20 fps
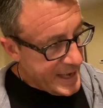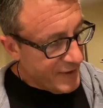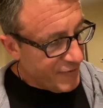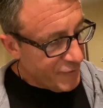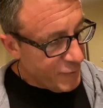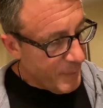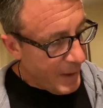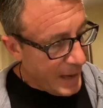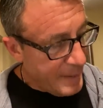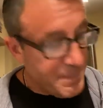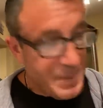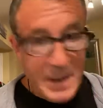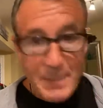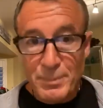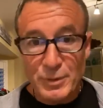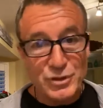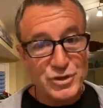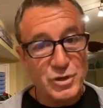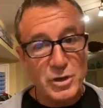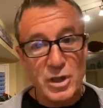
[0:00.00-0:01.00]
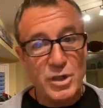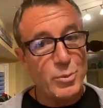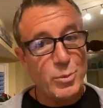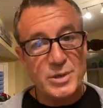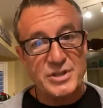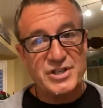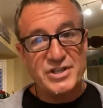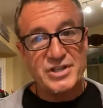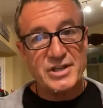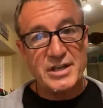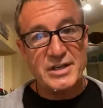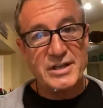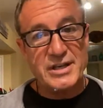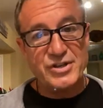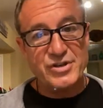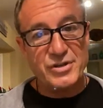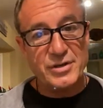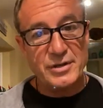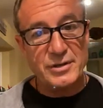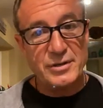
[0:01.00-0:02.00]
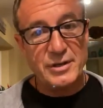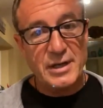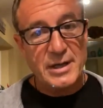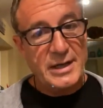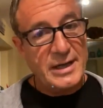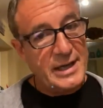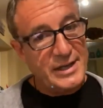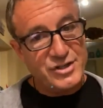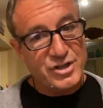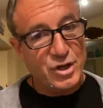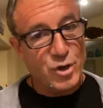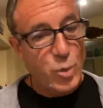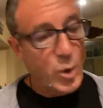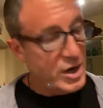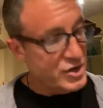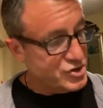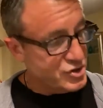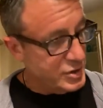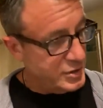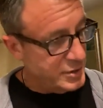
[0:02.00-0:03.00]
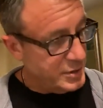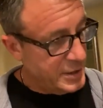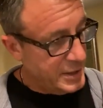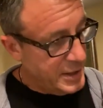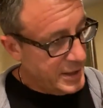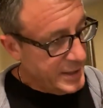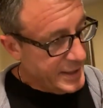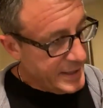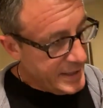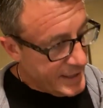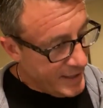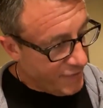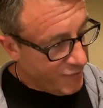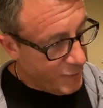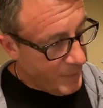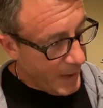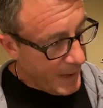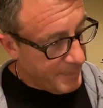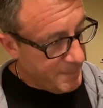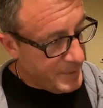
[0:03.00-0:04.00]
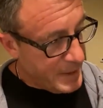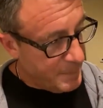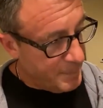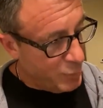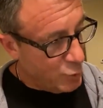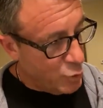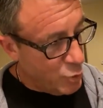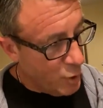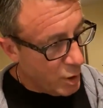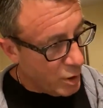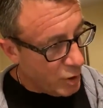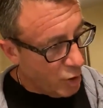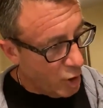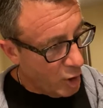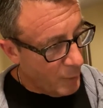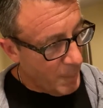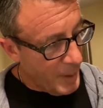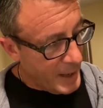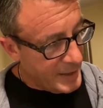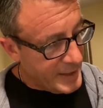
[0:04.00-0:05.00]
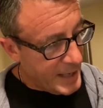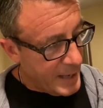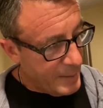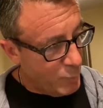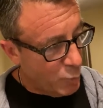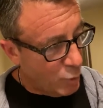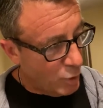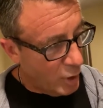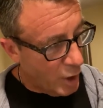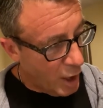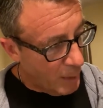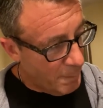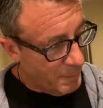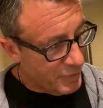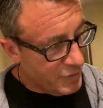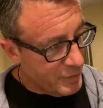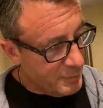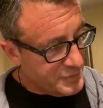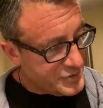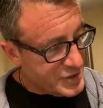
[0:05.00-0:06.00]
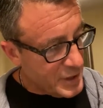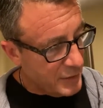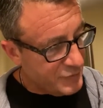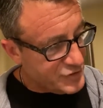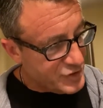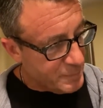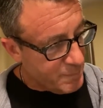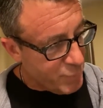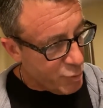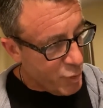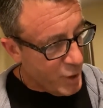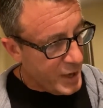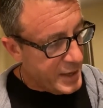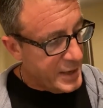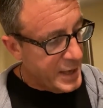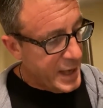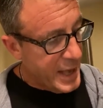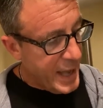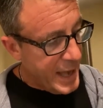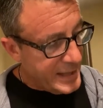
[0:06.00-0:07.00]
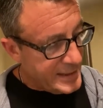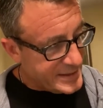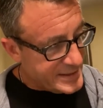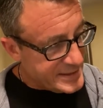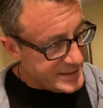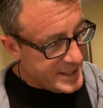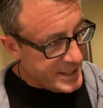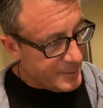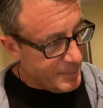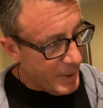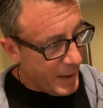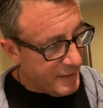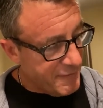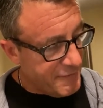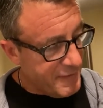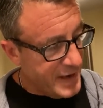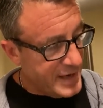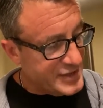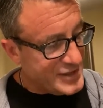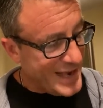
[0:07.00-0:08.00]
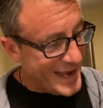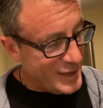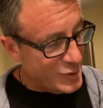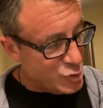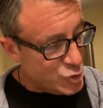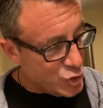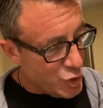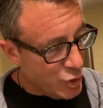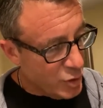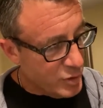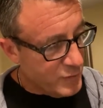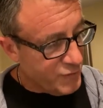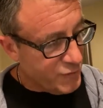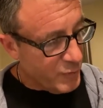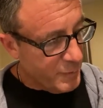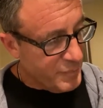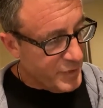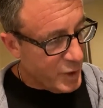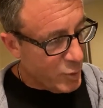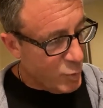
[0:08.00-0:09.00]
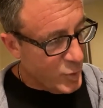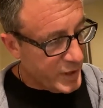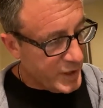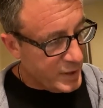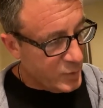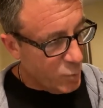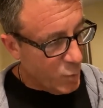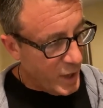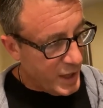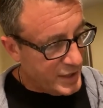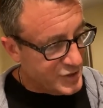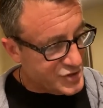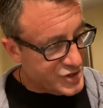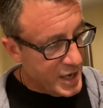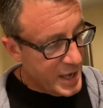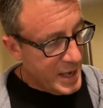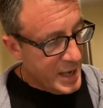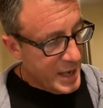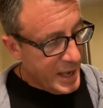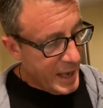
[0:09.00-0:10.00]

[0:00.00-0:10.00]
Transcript: If my people, so in other words, it's conditional. It's a question. If my people who are called by name will humble themselves and pray and seek my face and turn from their wicked ways,